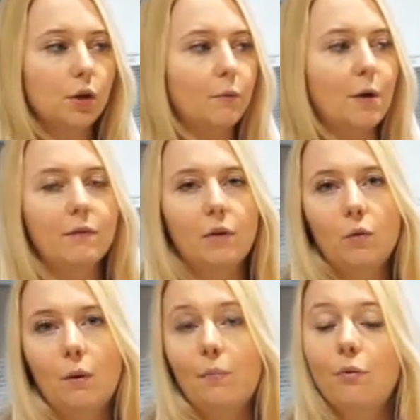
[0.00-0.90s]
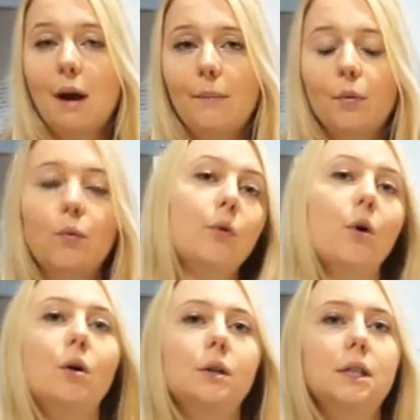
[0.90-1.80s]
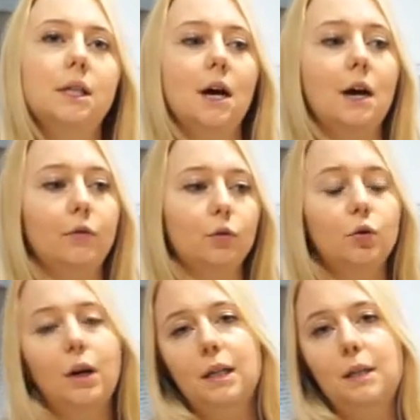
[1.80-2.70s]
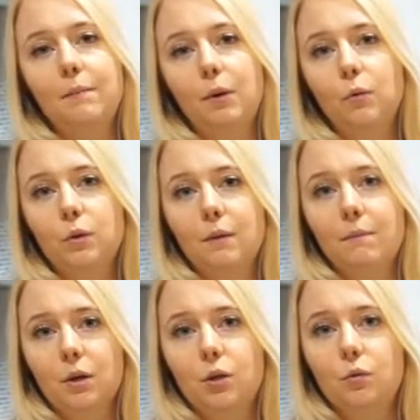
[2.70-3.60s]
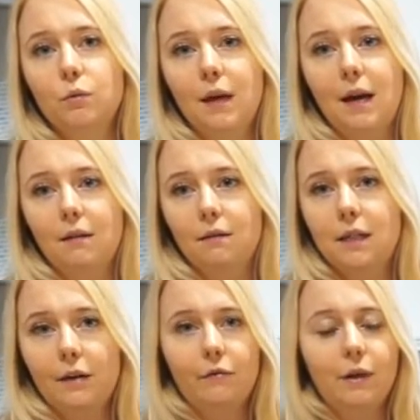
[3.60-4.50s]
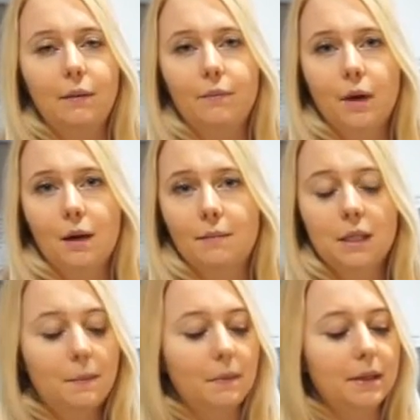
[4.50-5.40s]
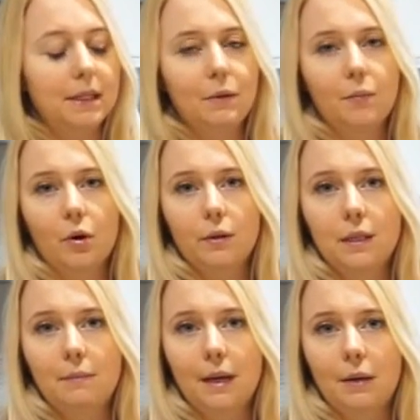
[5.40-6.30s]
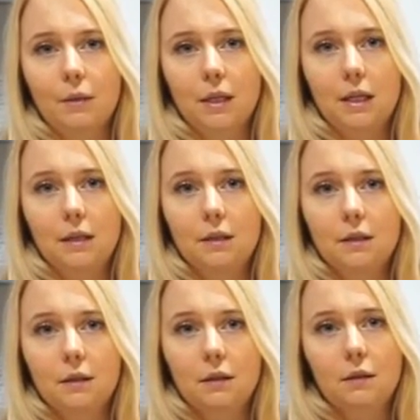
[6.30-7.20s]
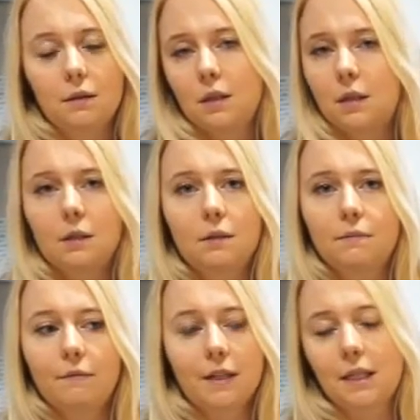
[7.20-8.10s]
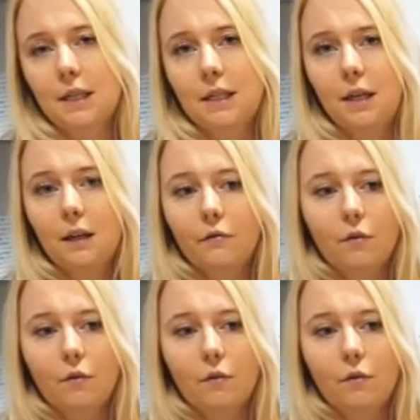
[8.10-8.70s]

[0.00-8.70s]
Whether you're in prep or not, if you're trying to build muscle, then definitely supplementing with a protein powder is fantastic.